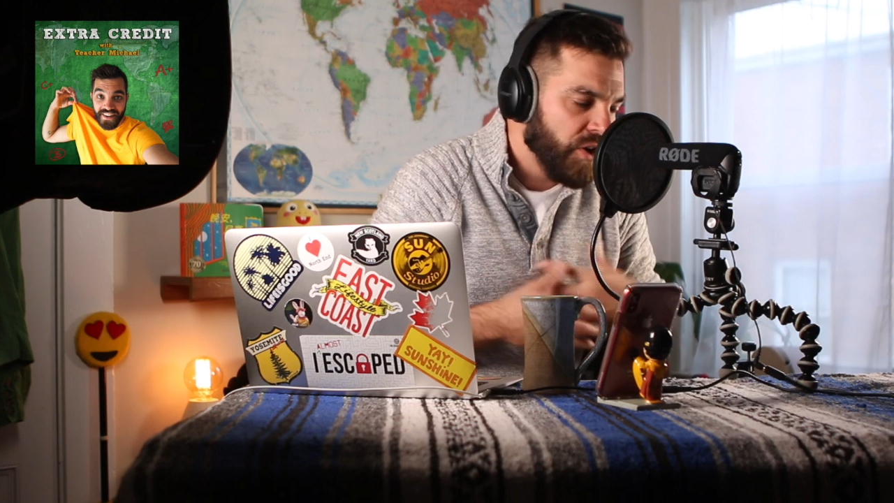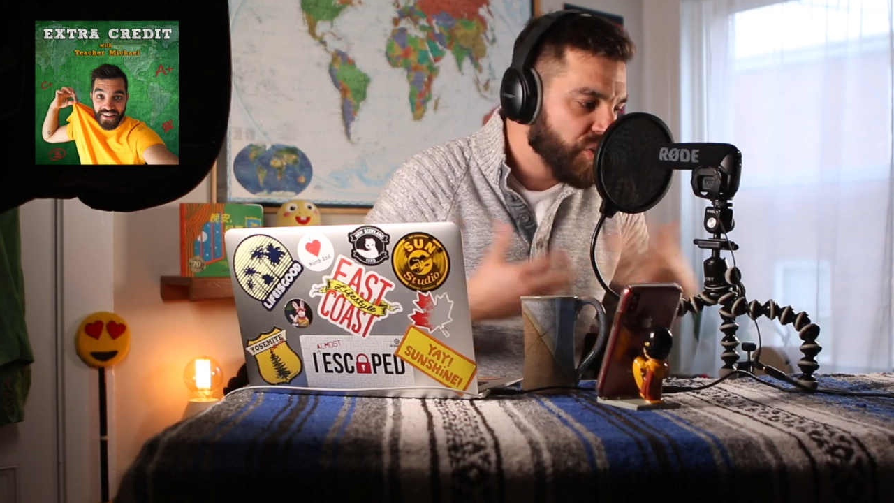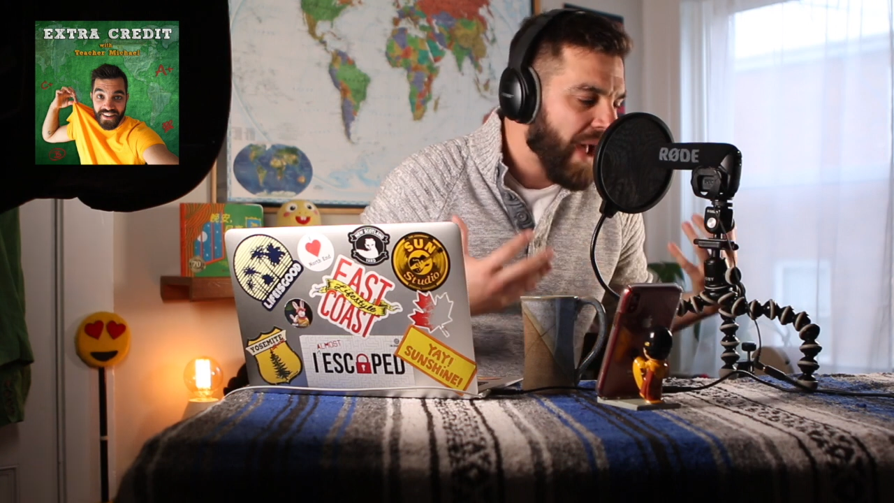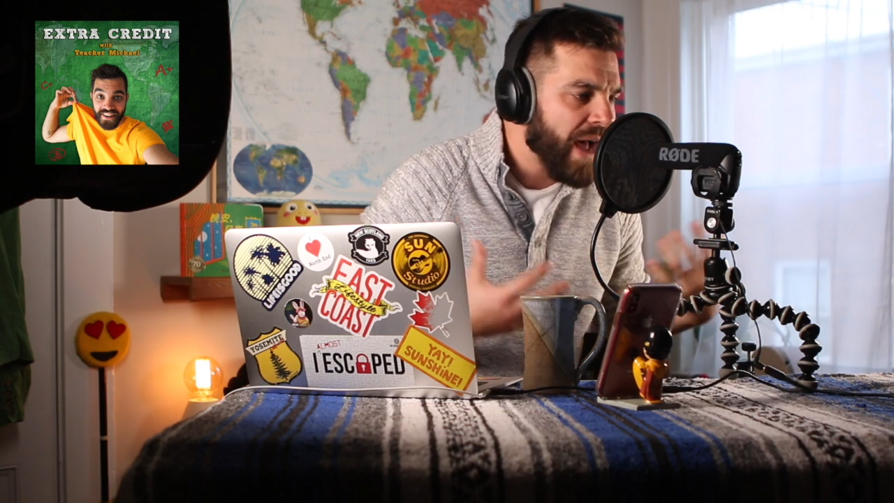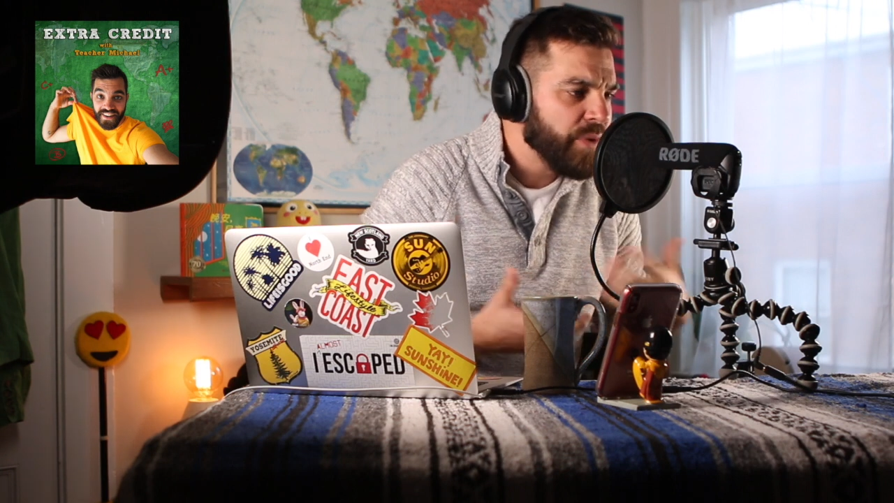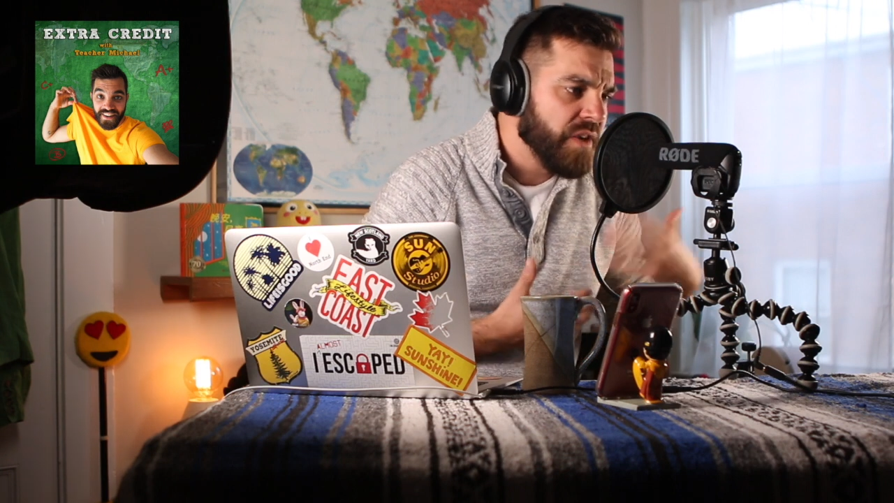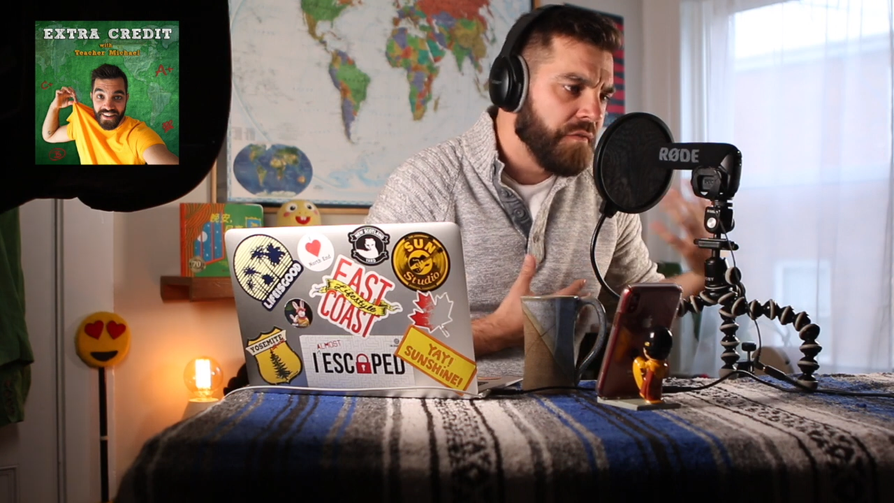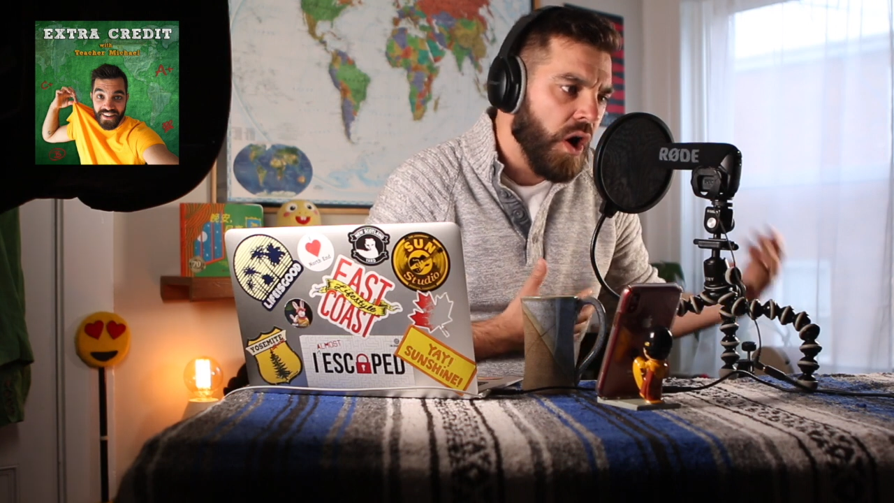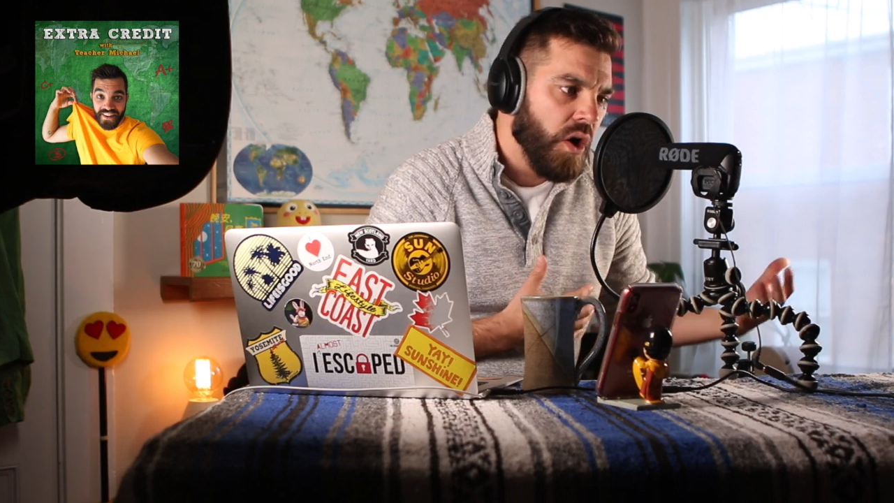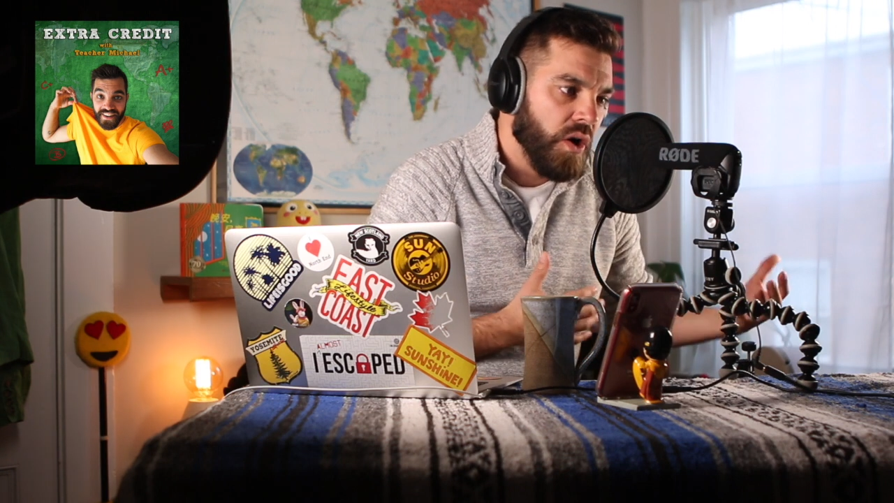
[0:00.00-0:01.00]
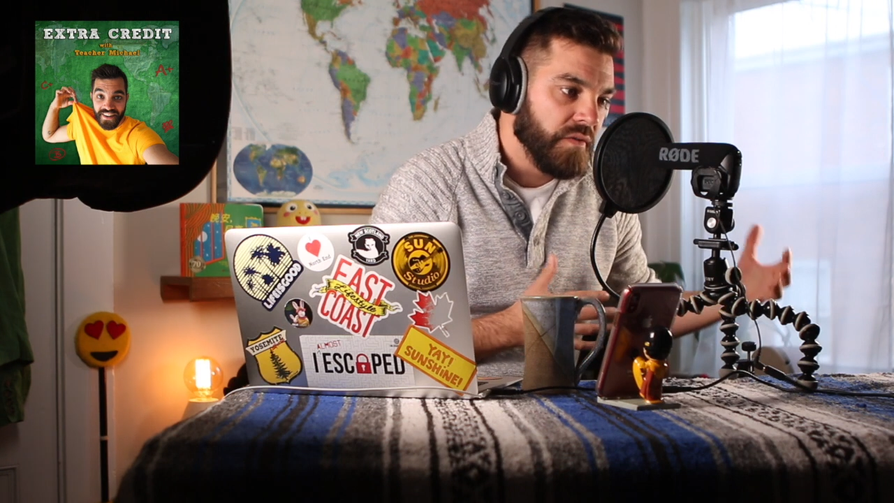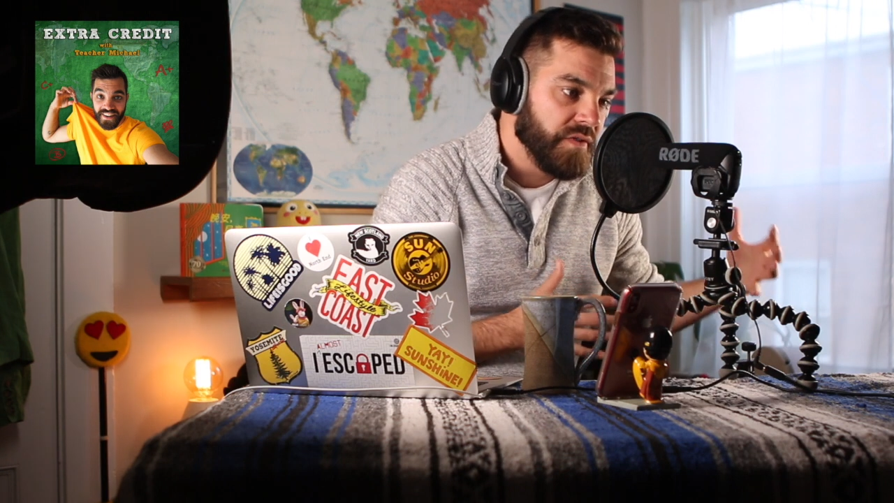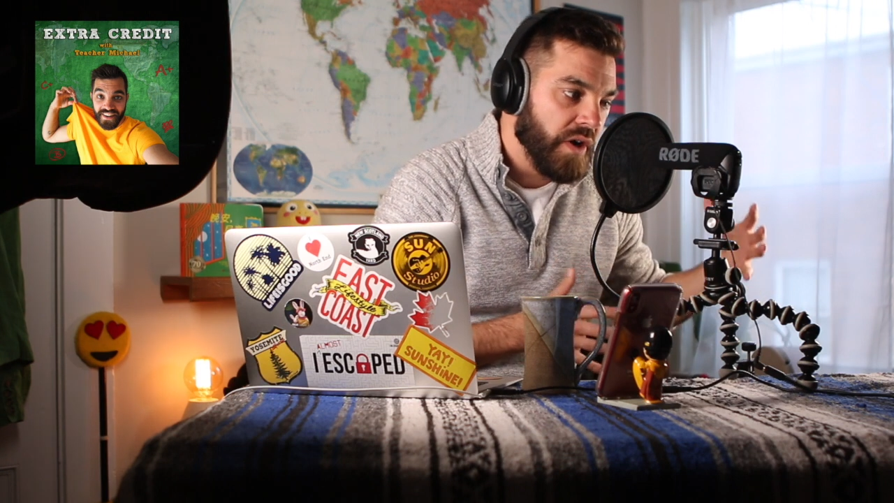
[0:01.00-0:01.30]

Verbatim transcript: also how it's evolved